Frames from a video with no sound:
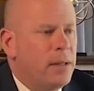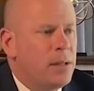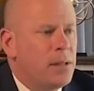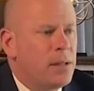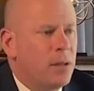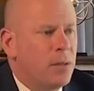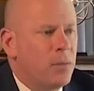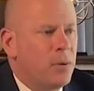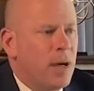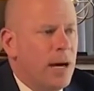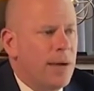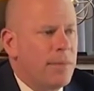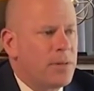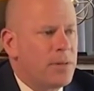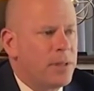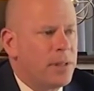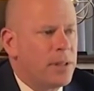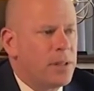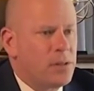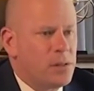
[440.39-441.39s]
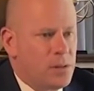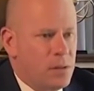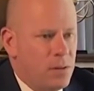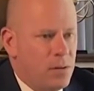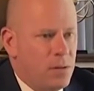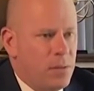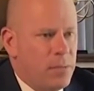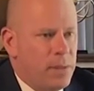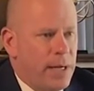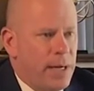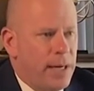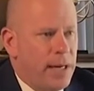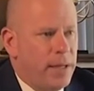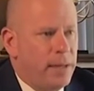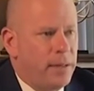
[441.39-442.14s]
So we're obviously concerned about it.